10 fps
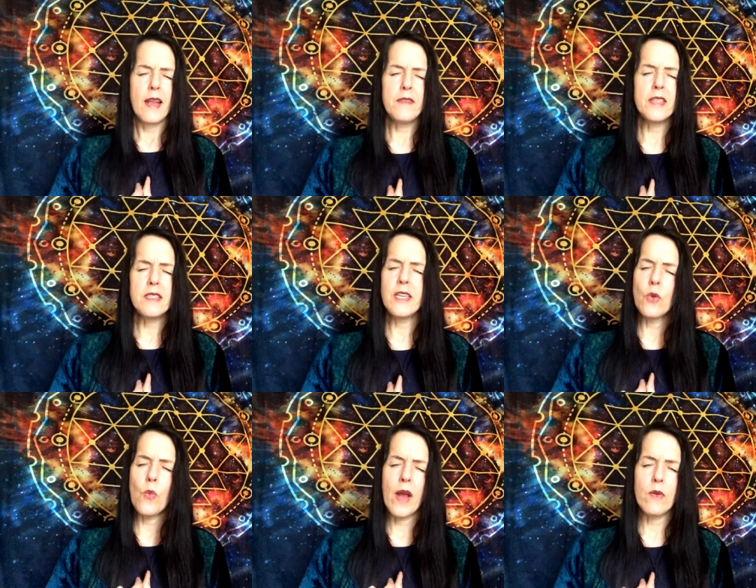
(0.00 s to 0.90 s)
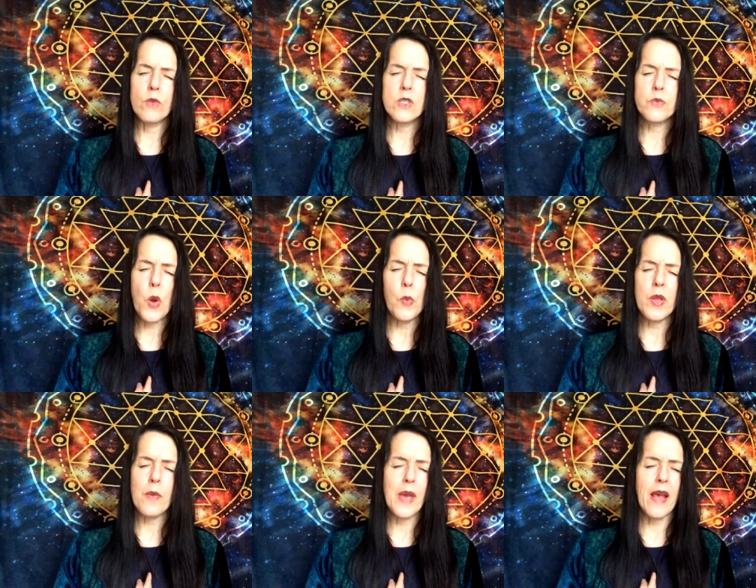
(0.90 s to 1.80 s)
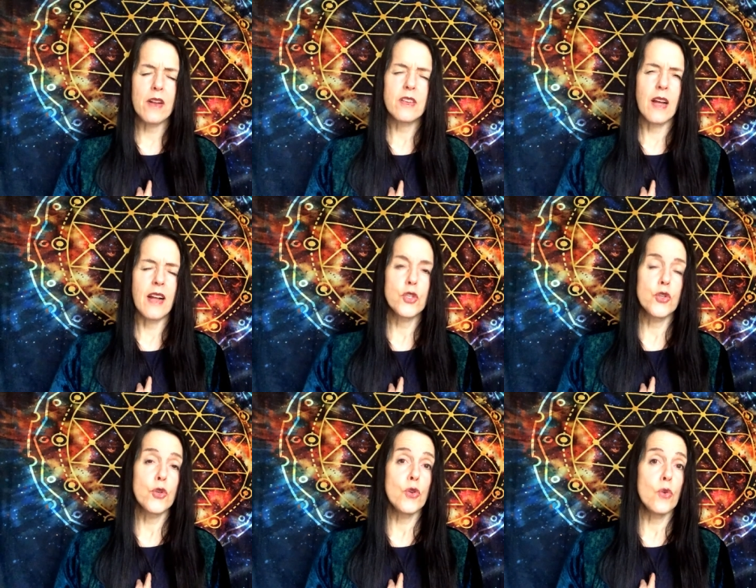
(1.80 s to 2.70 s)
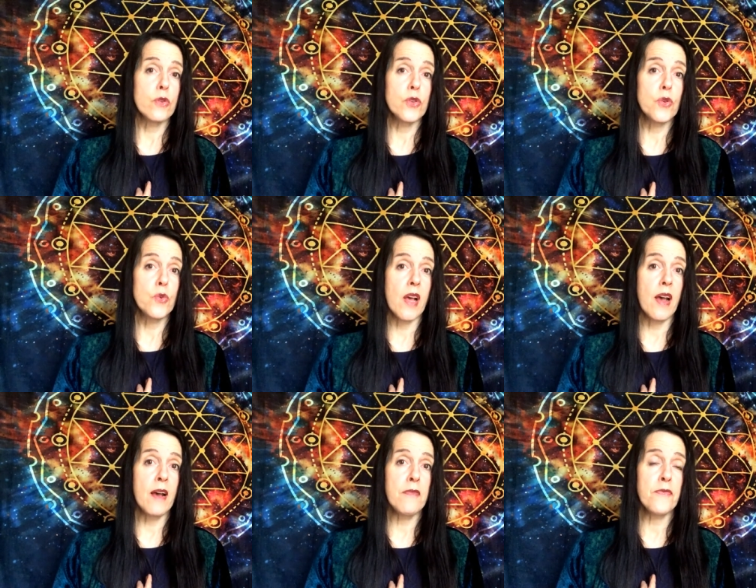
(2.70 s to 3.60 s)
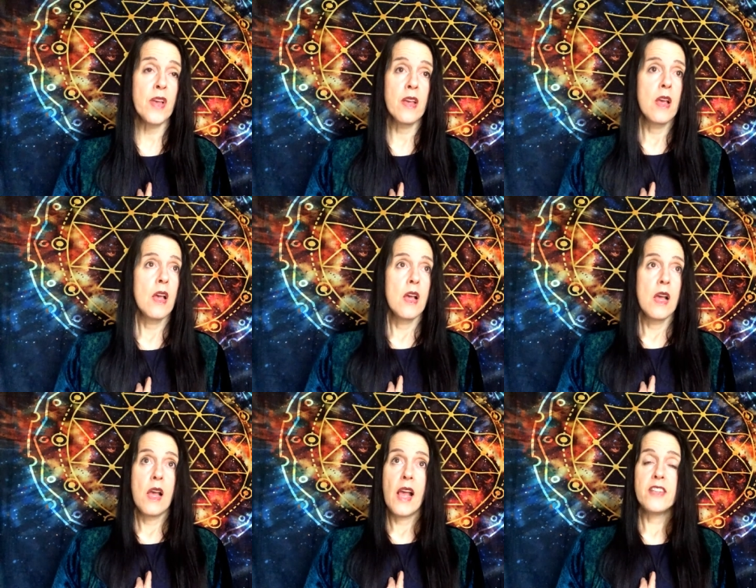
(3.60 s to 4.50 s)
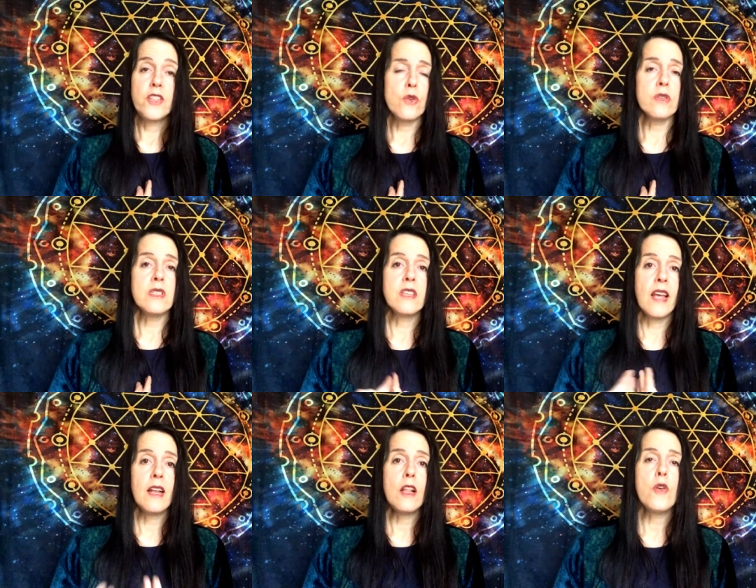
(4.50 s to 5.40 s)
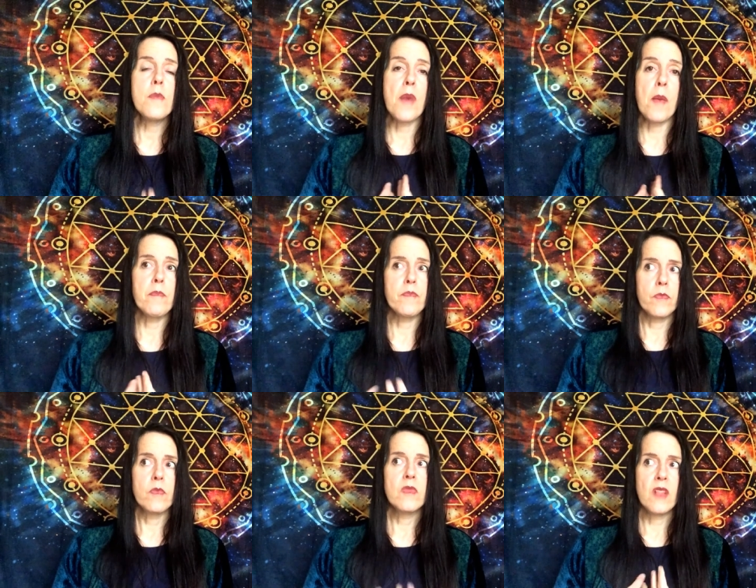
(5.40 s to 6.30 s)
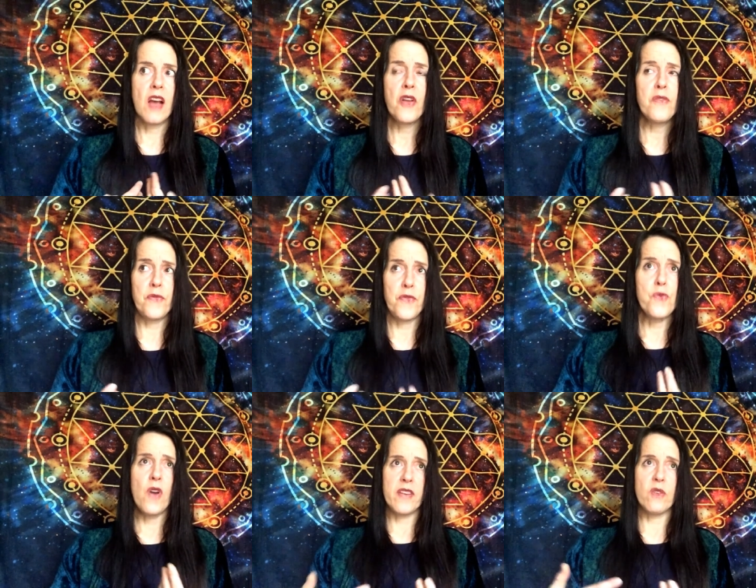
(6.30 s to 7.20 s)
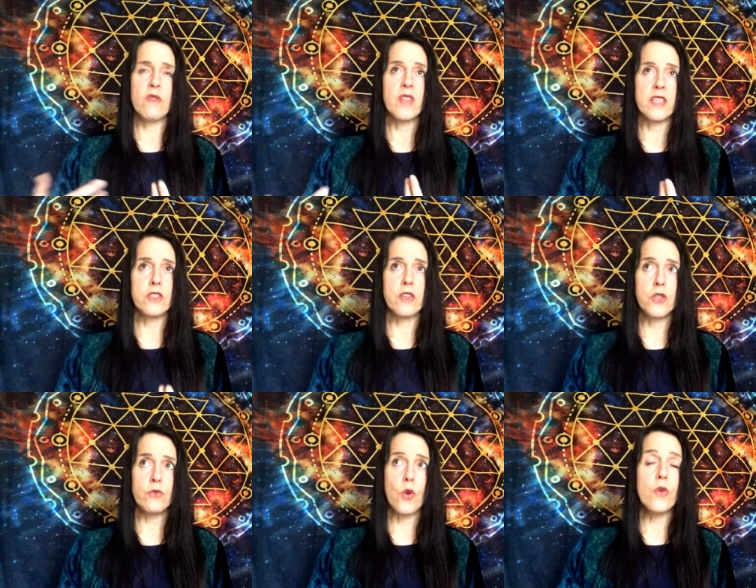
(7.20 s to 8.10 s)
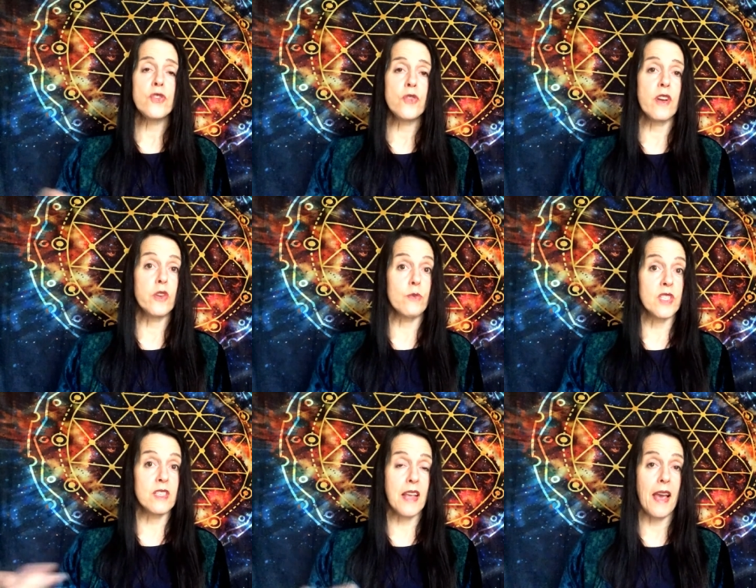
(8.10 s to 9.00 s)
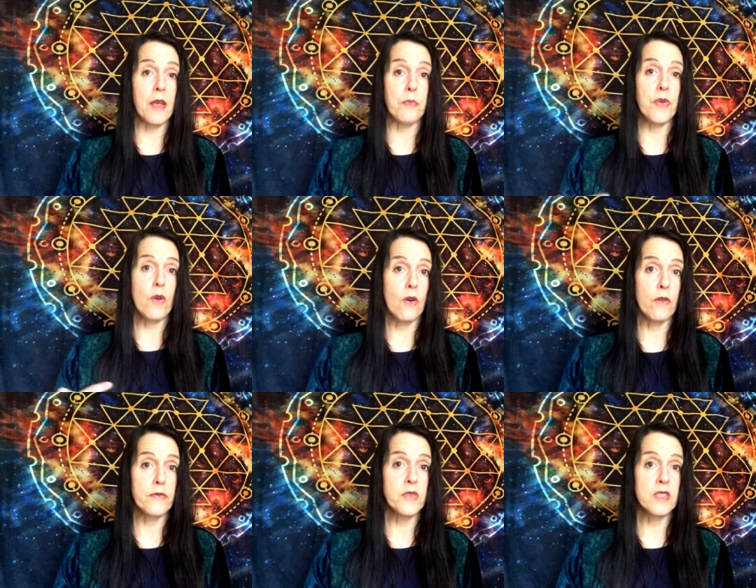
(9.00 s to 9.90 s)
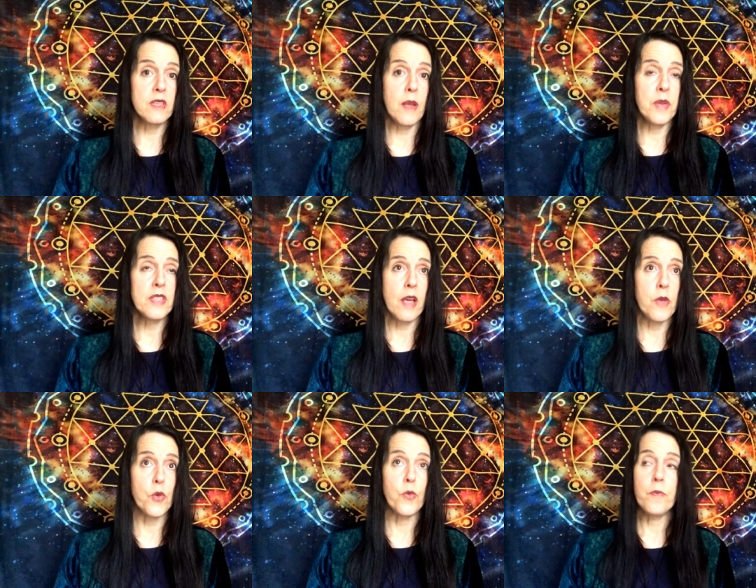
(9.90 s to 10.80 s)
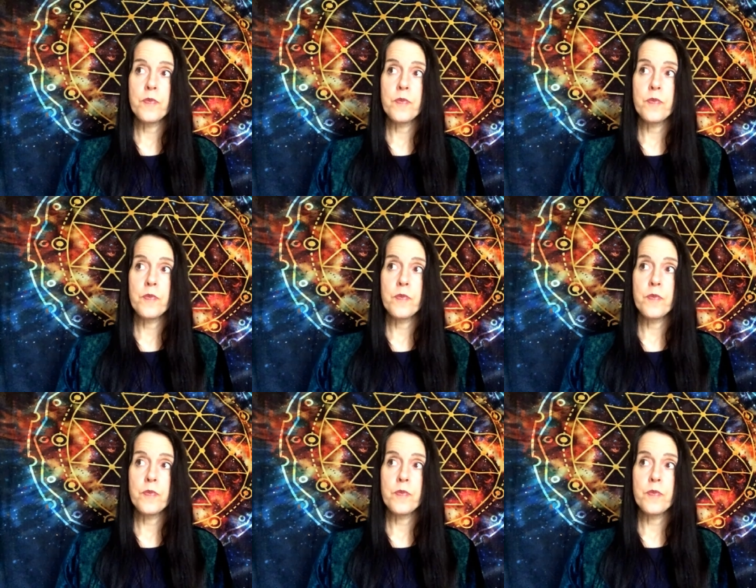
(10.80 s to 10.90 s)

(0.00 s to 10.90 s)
And this little one was probably about uh, two or two and a half. And she couldn't tell her mum I don't feel right on this. So she was always trying to escape off this nappy table.